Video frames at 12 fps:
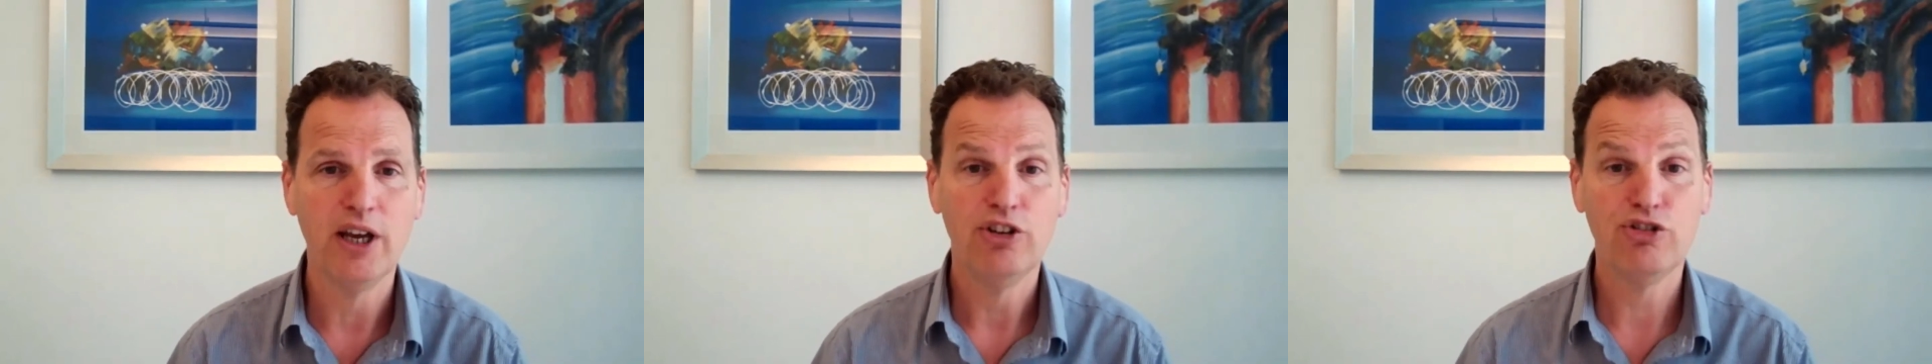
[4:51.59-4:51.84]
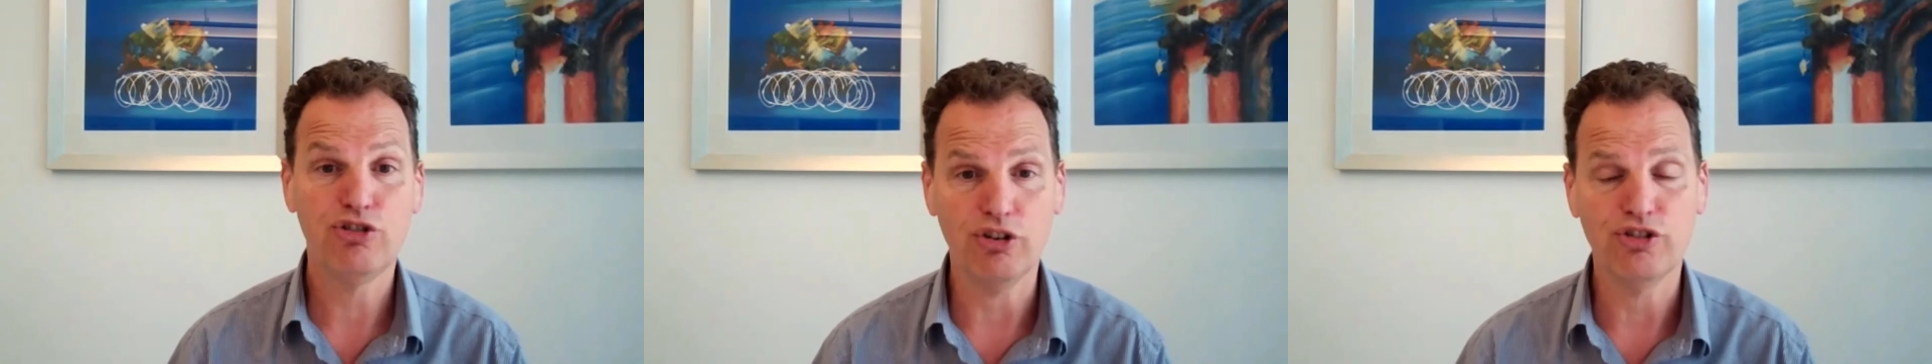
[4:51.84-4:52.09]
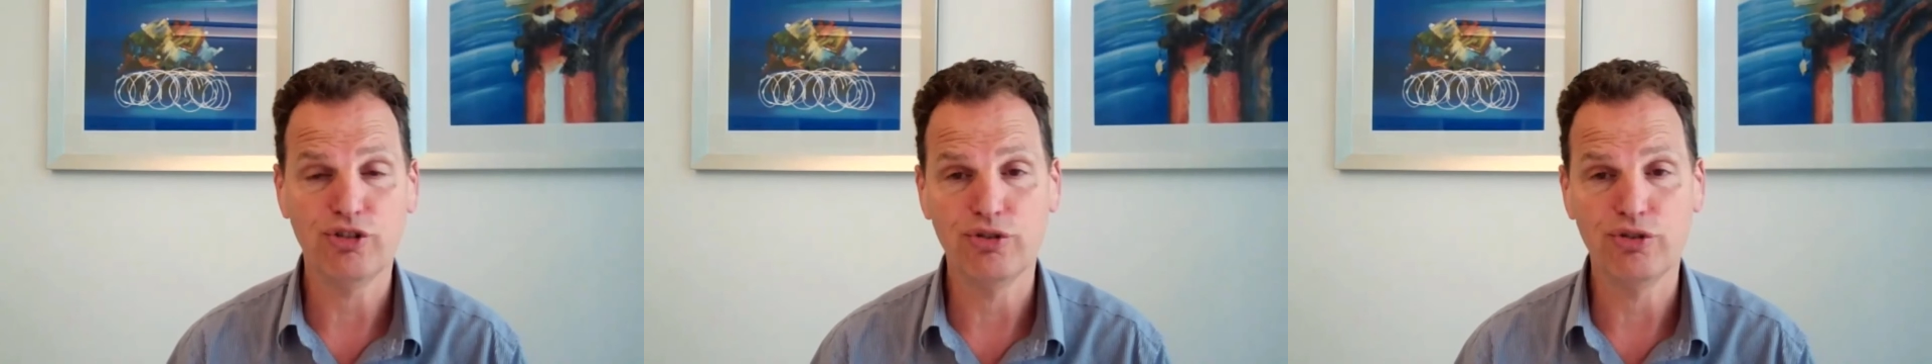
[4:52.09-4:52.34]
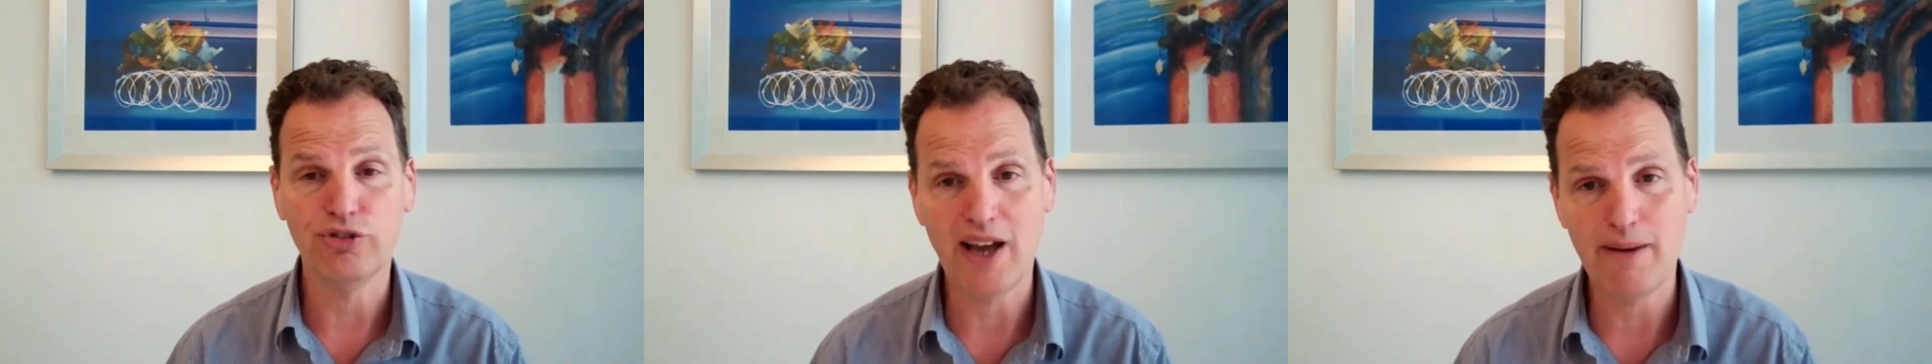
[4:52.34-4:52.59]
Structural
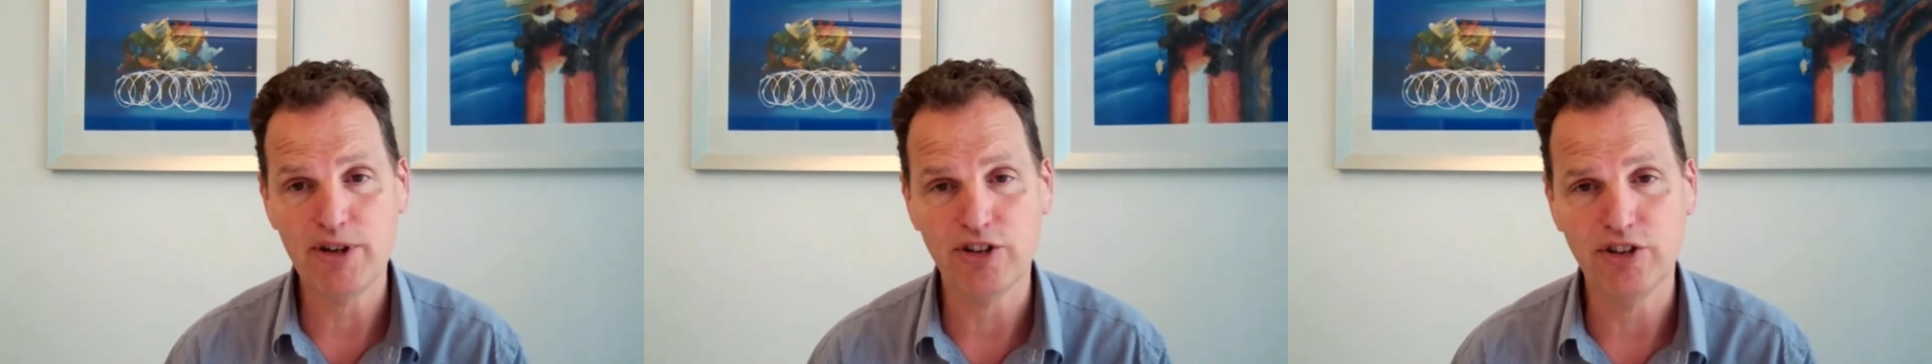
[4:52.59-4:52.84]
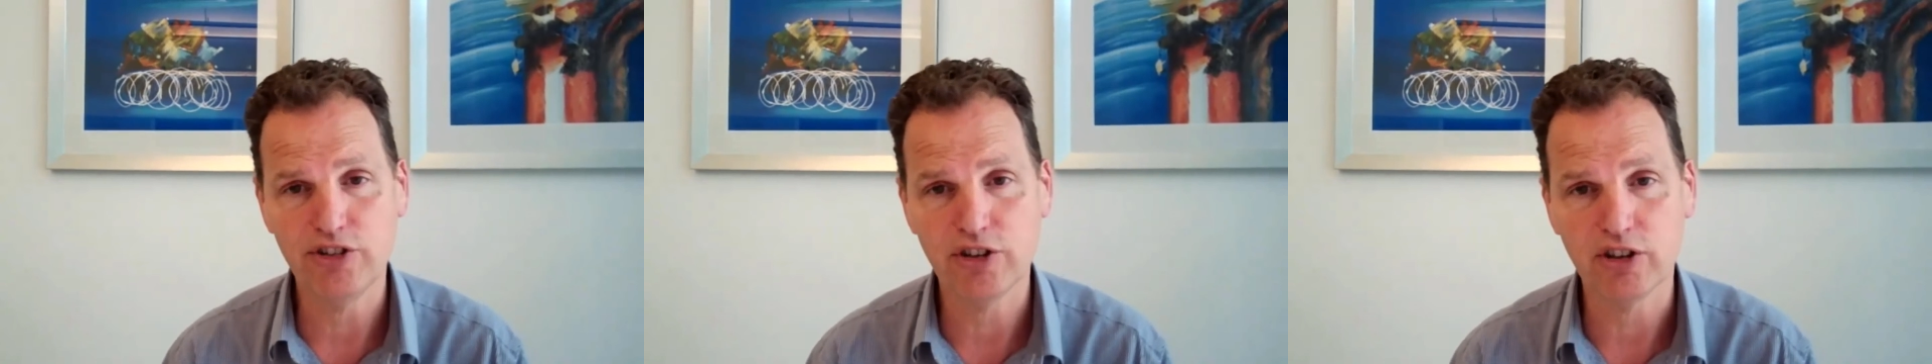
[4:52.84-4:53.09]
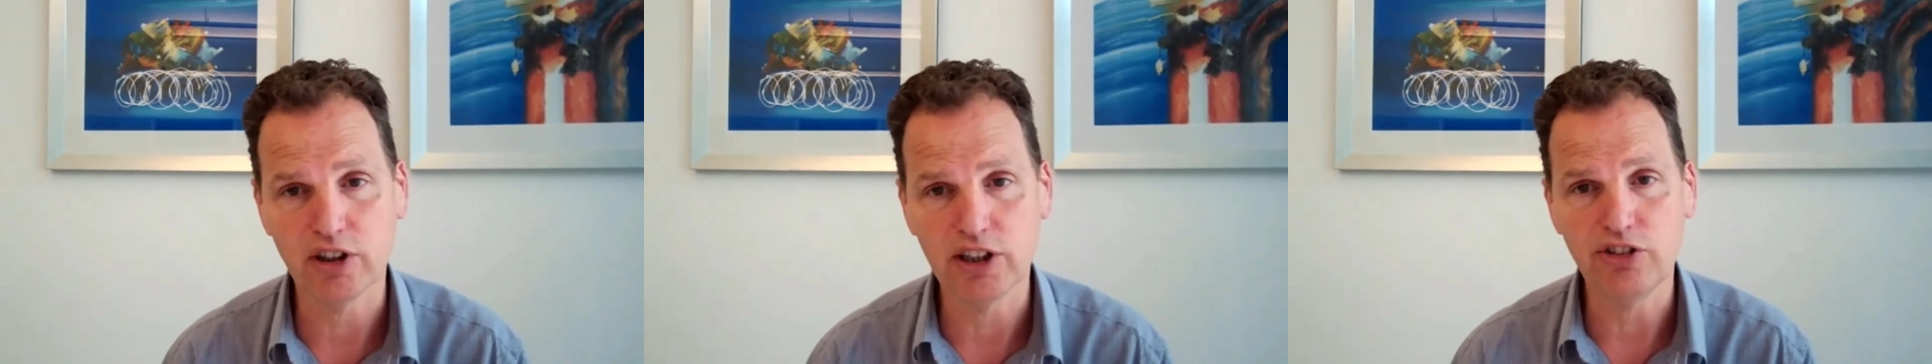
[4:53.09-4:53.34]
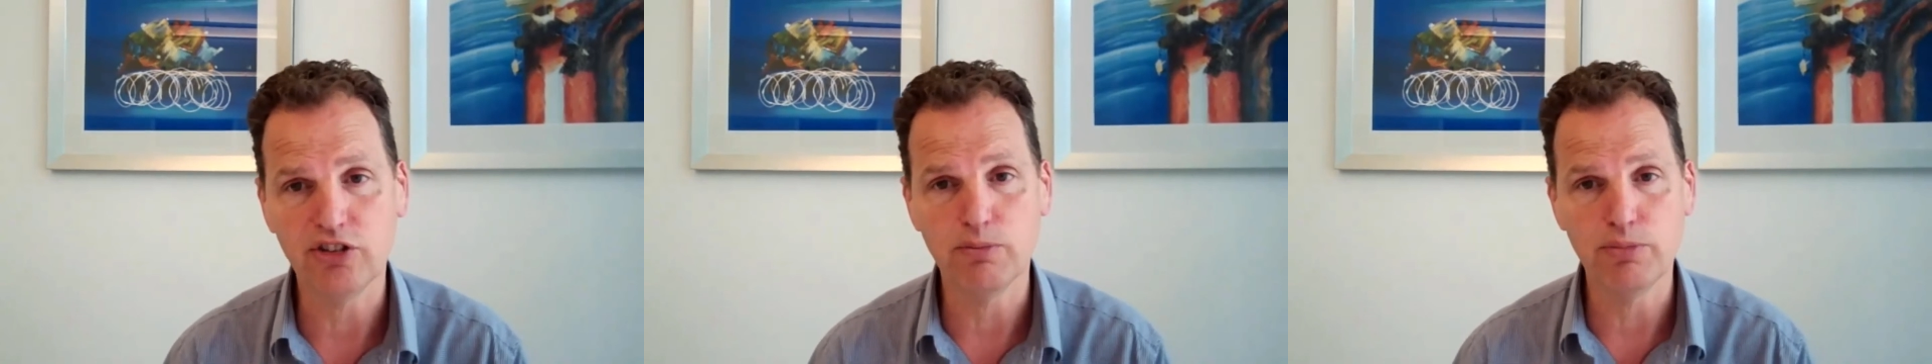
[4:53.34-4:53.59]
damage, in turn,
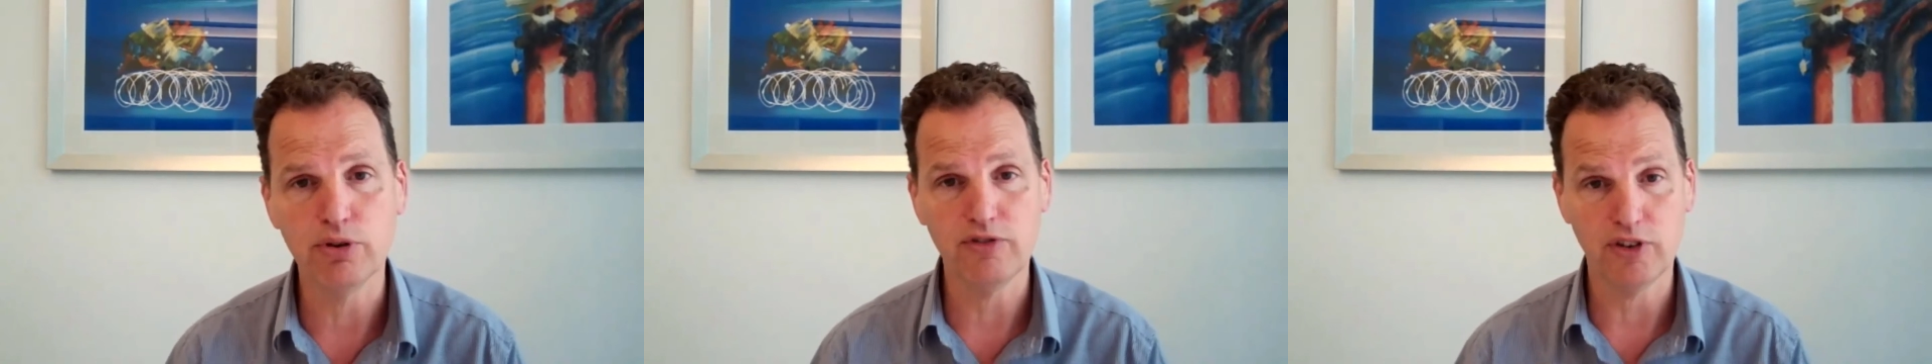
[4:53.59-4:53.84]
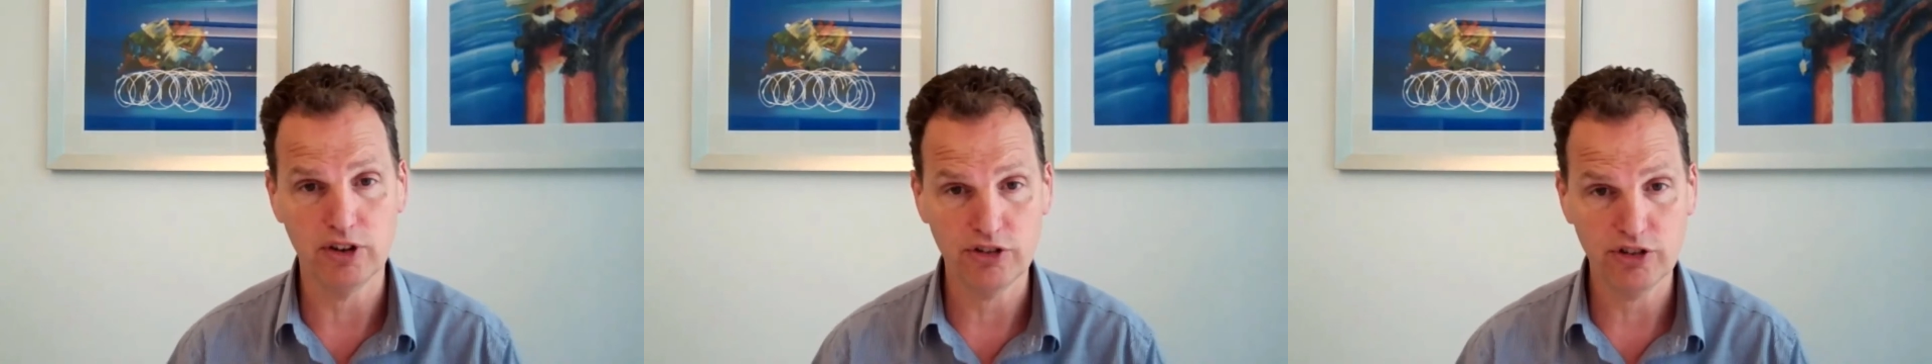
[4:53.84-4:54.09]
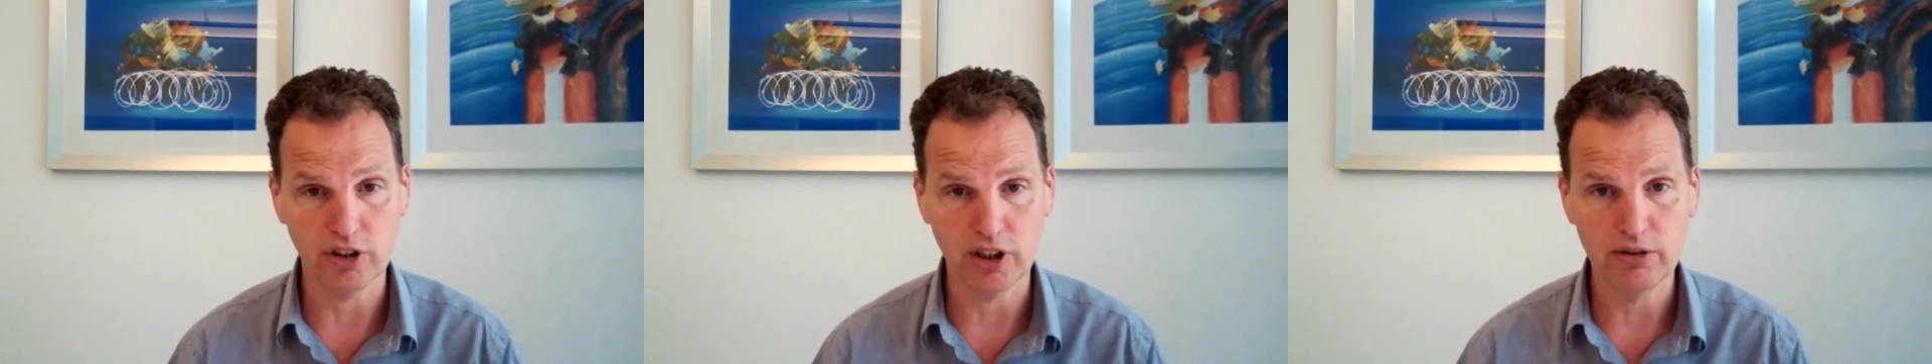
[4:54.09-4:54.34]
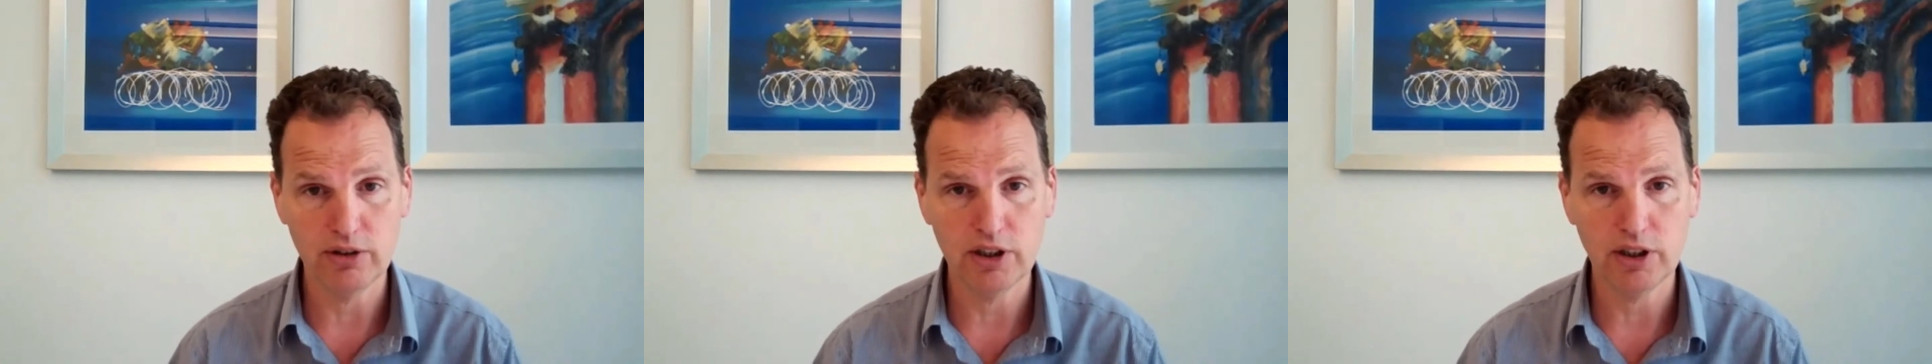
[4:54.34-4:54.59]
leads to poor functional
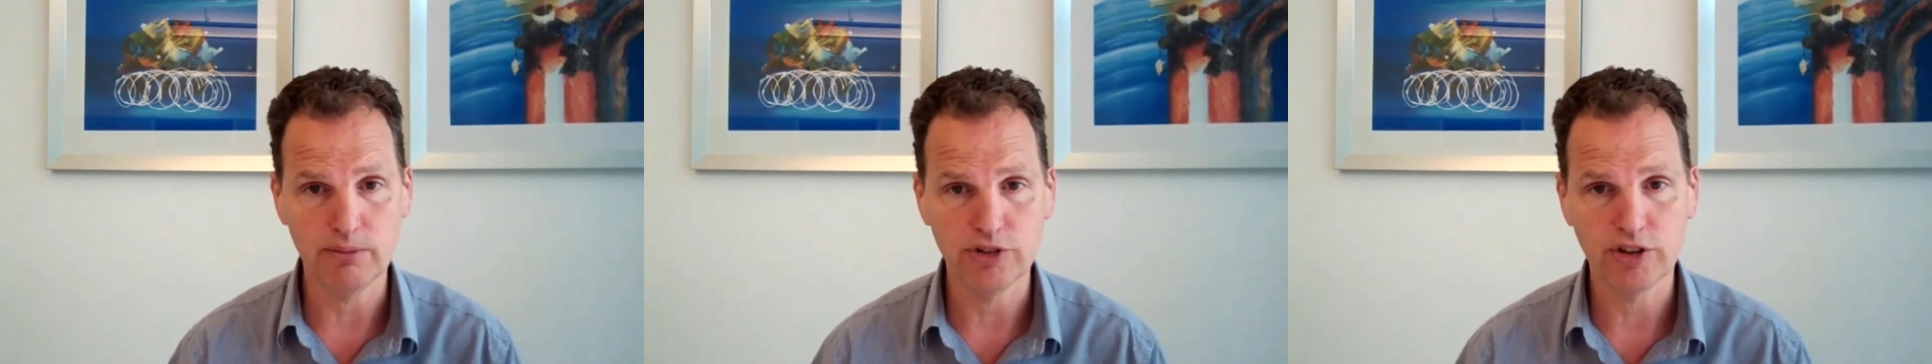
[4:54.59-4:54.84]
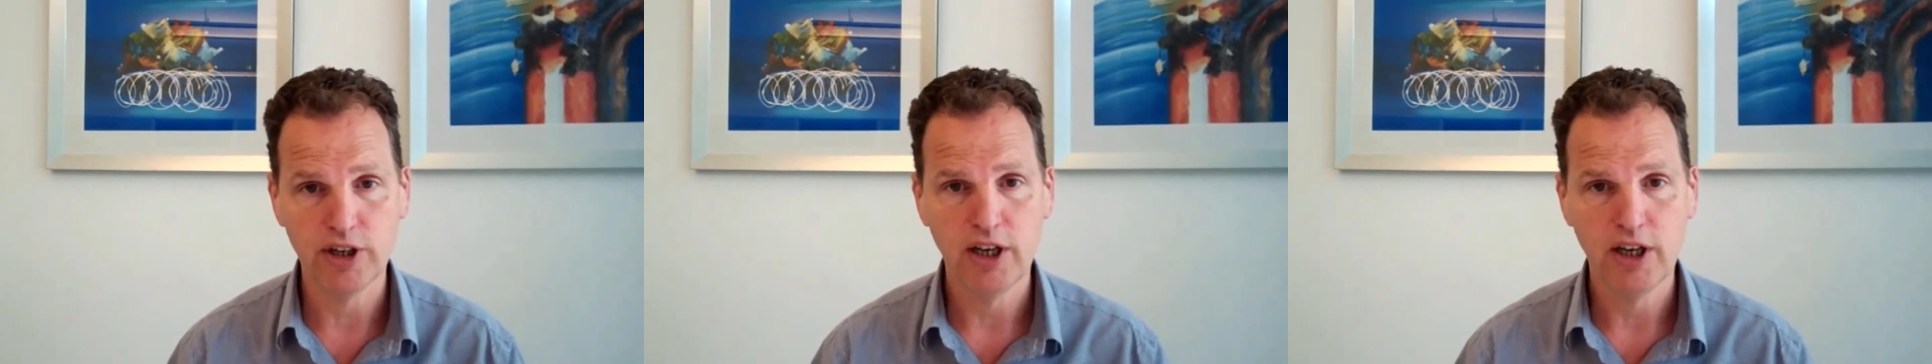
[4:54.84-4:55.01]
outcomes.